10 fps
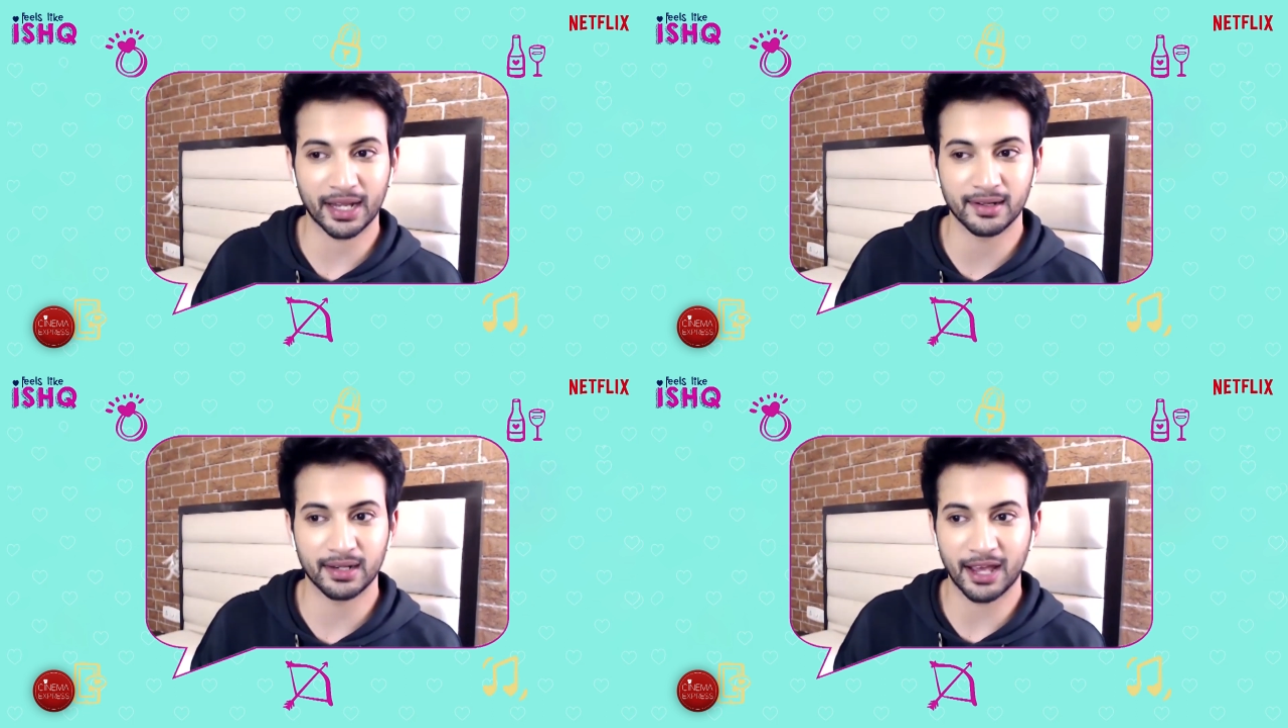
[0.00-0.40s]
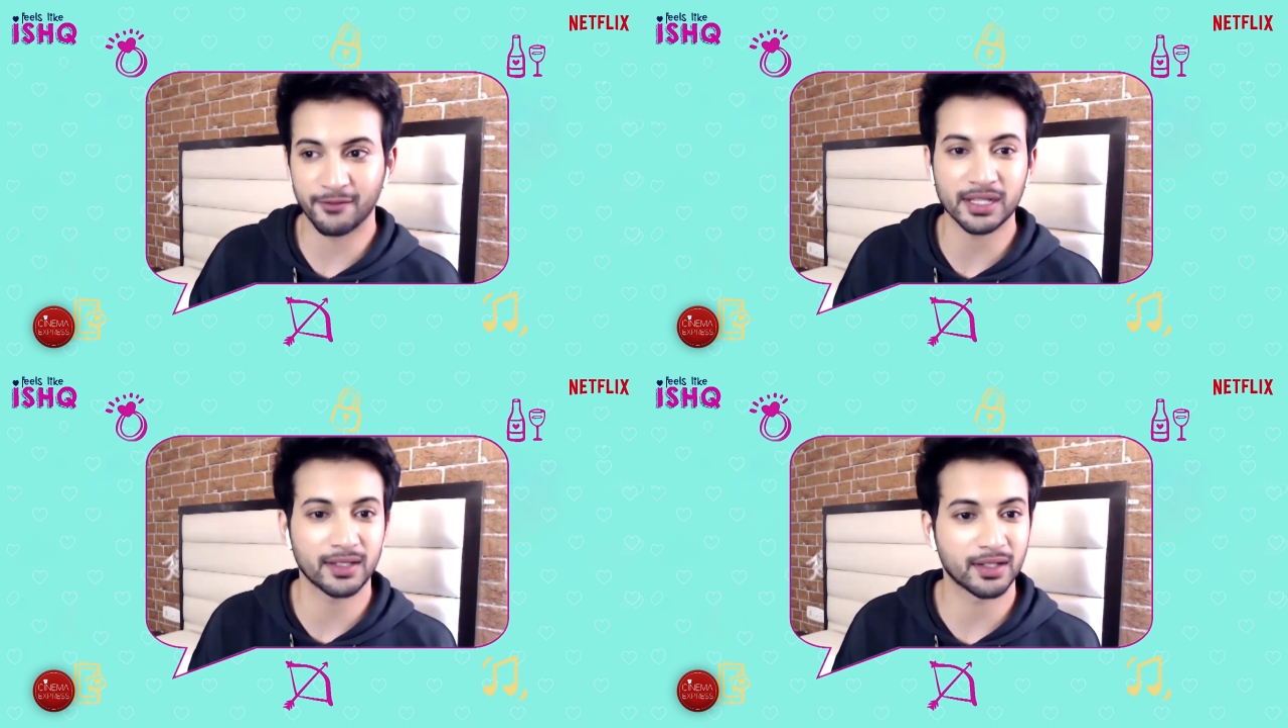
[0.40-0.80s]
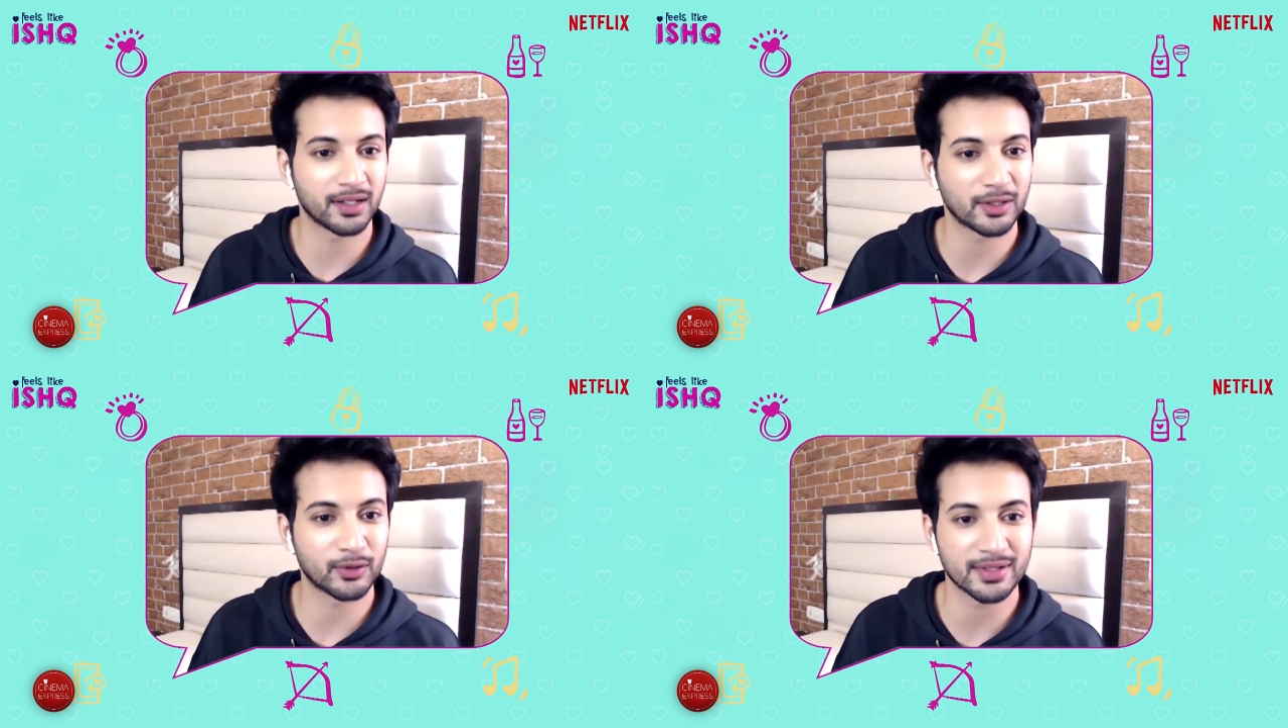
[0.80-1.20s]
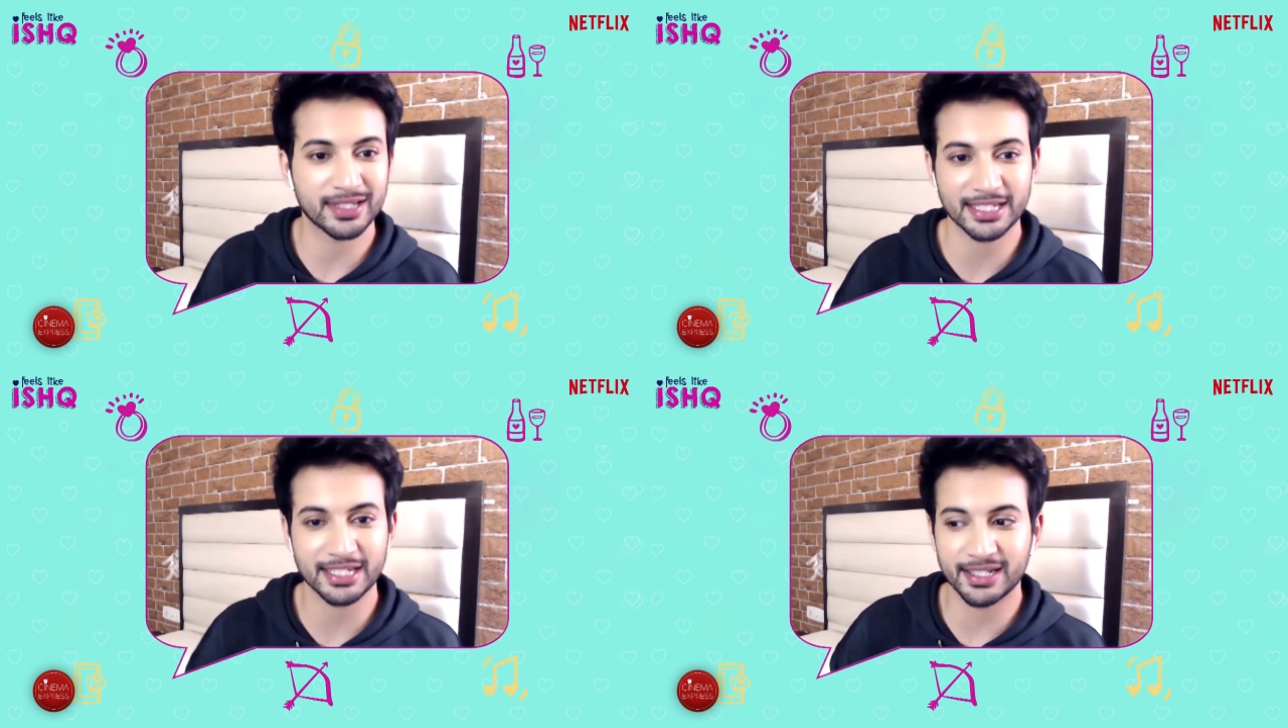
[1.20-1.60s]
And every year you would
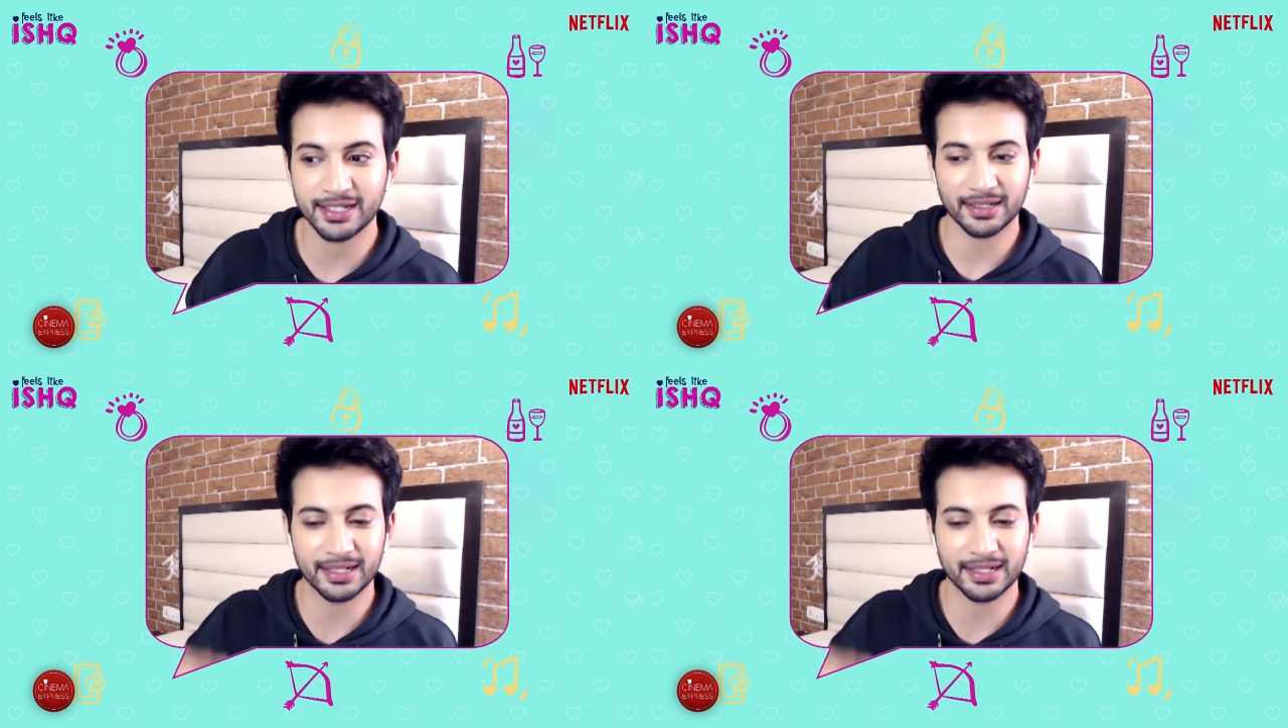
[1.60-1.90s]
see,